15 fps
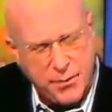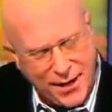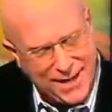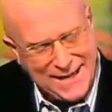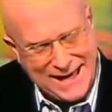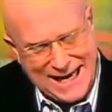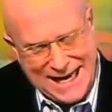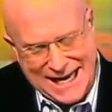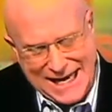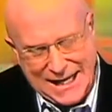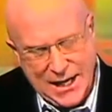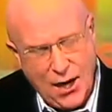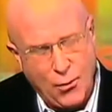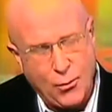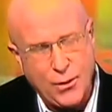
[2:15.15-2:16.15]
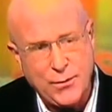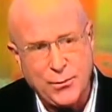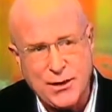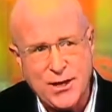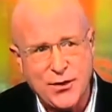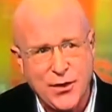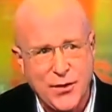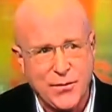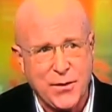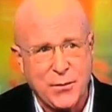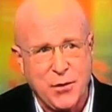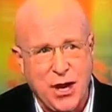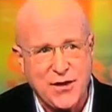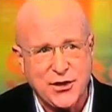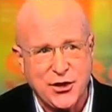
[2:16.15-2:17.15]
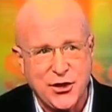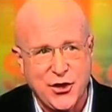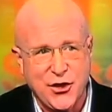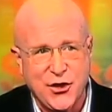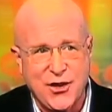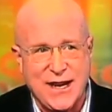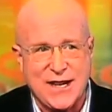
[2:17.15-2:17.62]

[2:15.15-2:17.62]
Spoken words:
But, you know, we just heard from the prosecutor